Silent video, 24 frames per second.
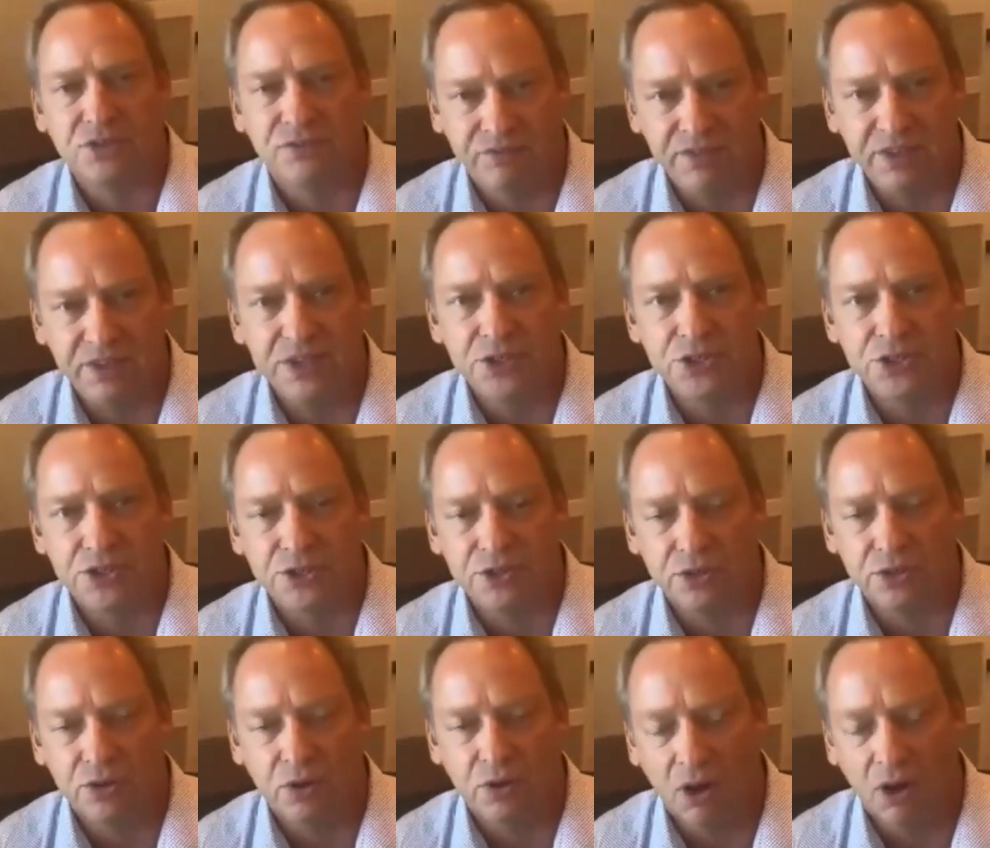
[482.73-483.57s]
is just a
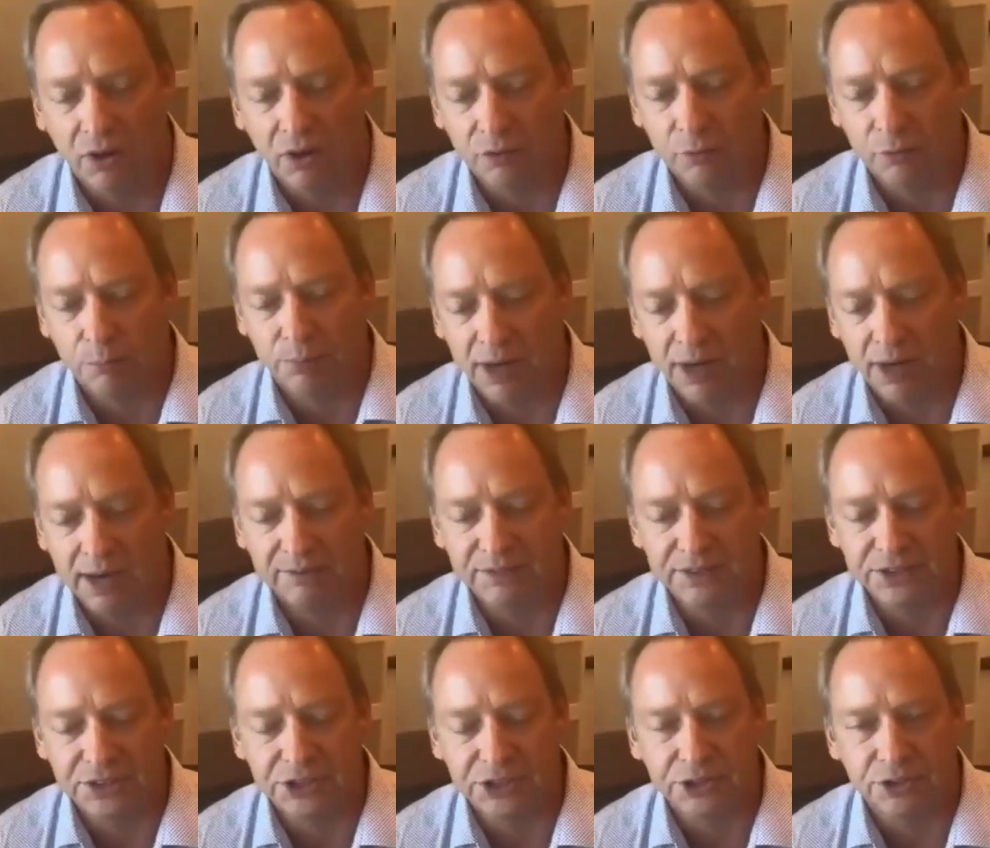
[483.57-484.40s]
feature of a
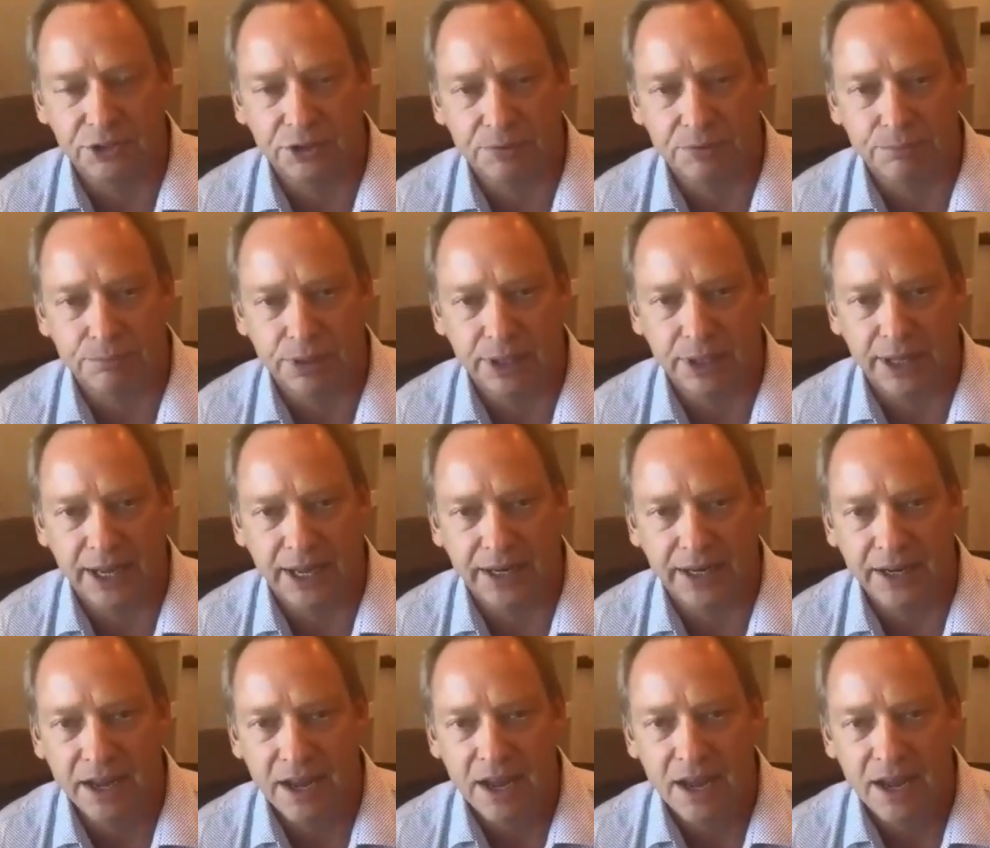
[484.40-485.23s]
profit sharing
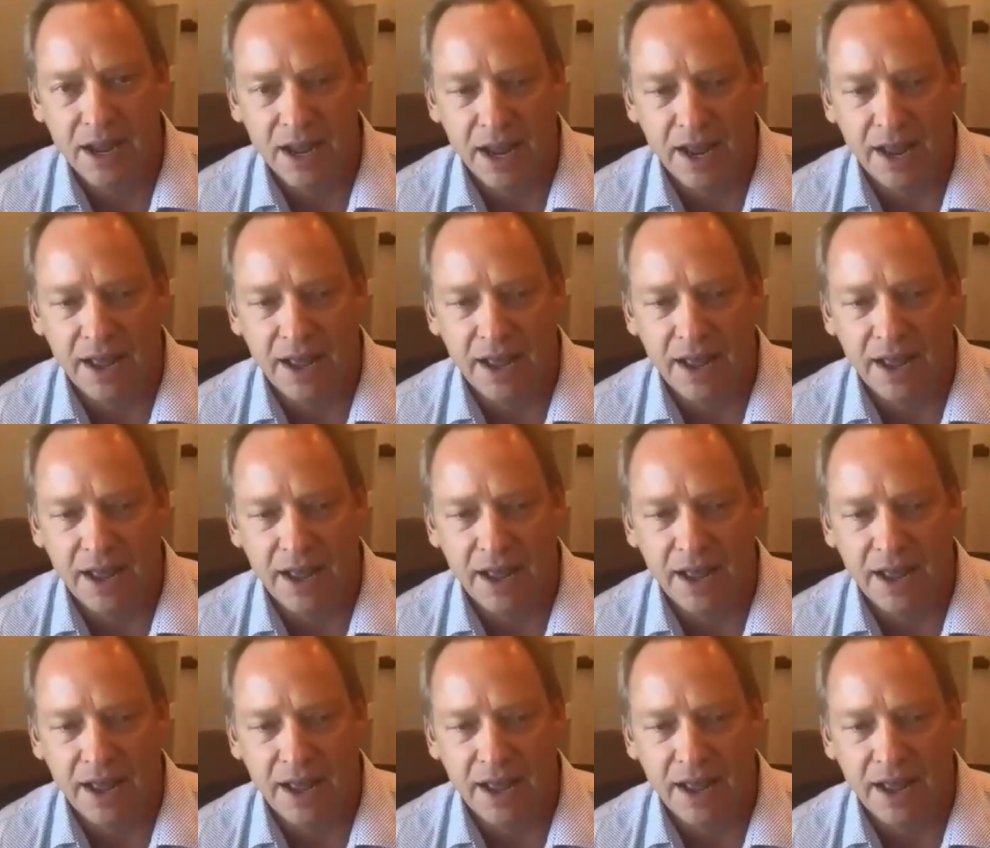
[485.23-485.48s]
plan.